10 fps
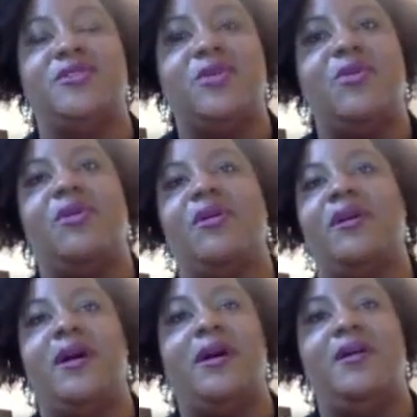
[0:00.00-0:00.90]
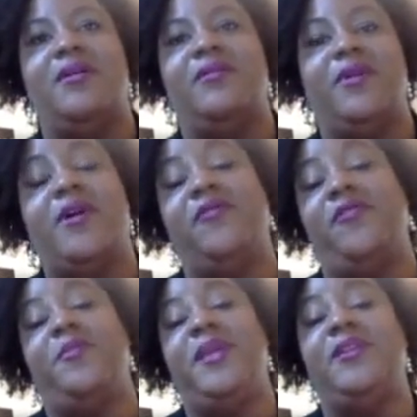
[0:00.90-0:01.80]
tour of
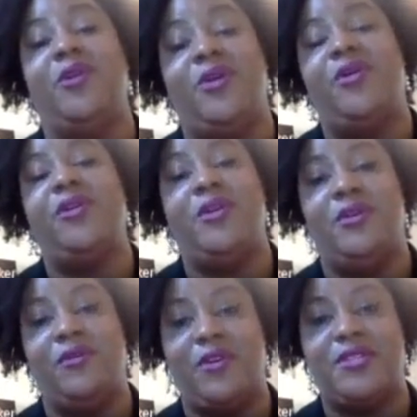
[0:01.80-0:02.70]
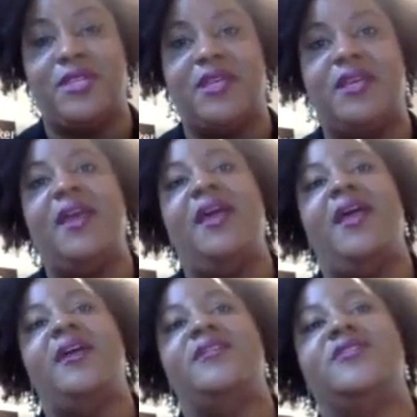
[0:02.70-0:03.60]
for me, Loyola University.
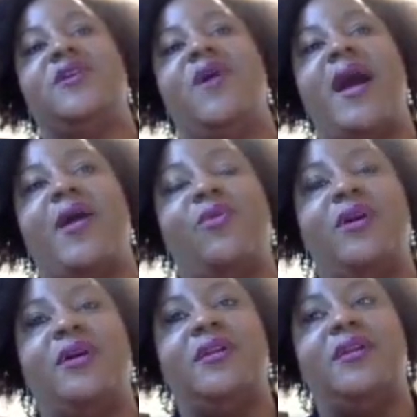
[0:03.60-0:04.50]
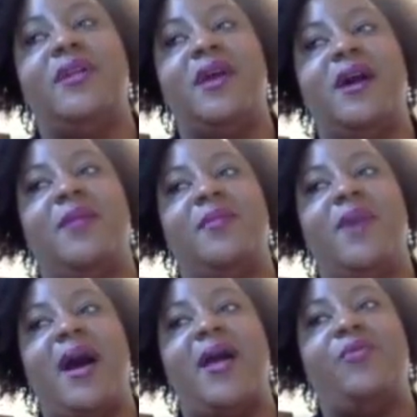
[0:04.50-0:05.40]
And so I would
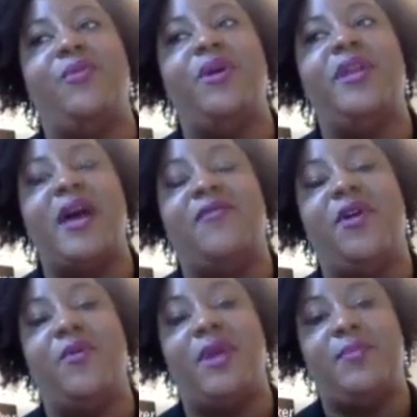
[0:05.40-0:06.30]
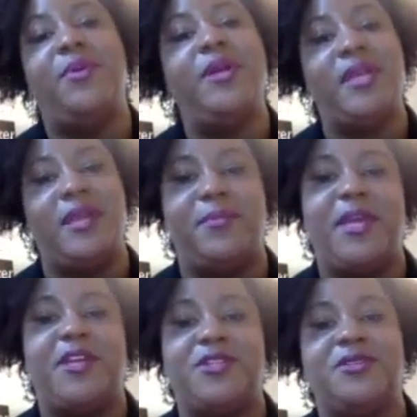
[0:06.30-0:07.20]
have already put in
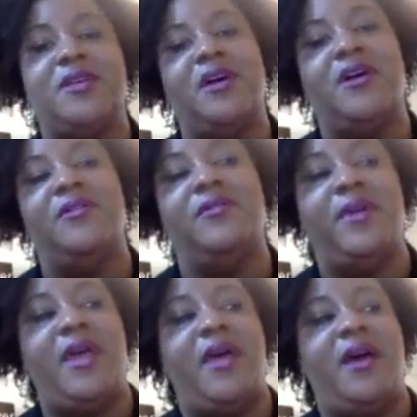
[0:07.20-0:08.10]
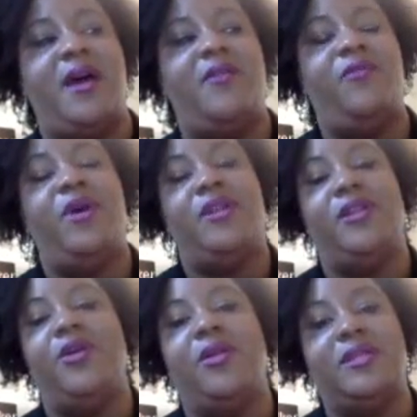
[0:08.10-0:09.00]
pictures of what
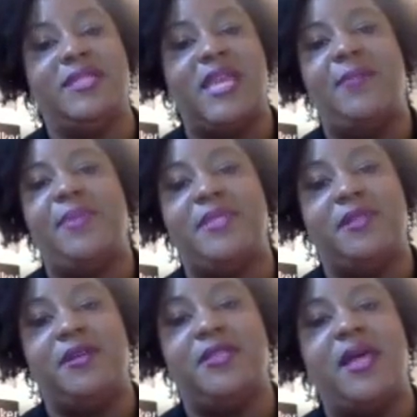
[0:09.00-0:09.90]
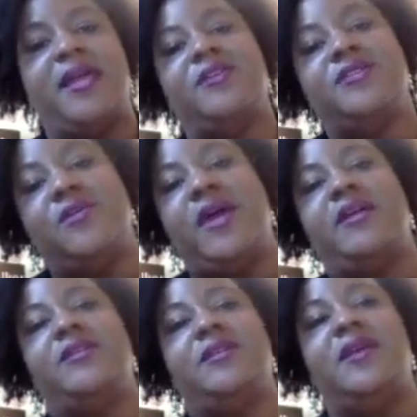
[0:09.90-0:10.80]
Loyola's campus looks like, so
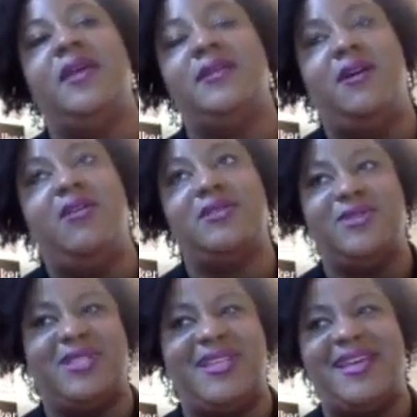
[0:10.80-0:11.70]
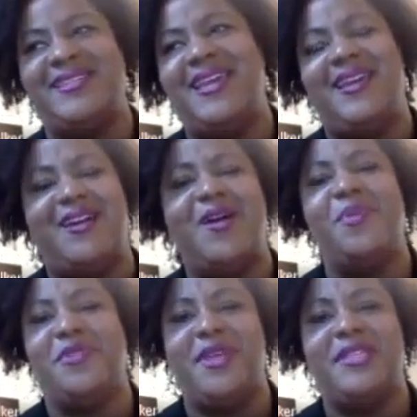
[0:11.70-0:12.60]
that, and also just like say a
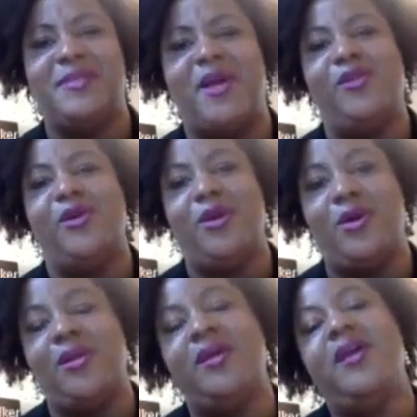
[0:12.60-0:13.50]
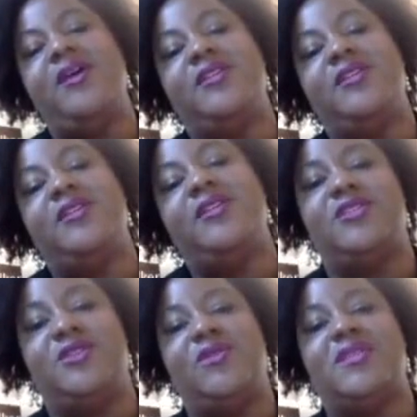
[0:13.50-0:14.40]
couple things about Loyola, so that the
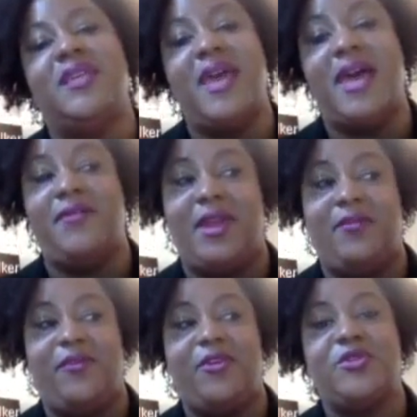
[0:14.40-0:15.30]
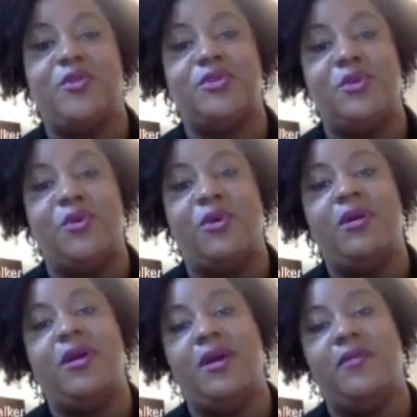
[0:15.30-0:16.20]
students can have a virtual
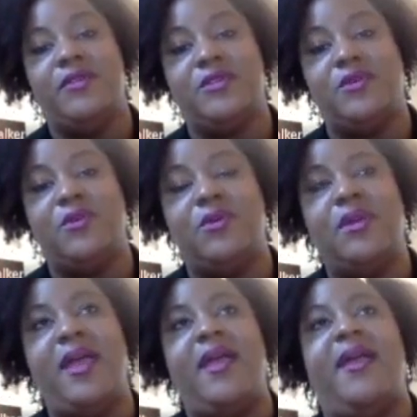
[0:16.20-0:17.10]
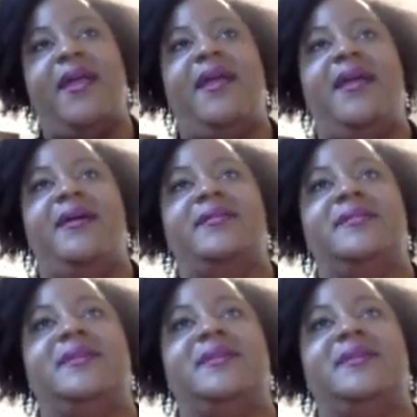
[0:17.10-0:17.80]
tour of the school. And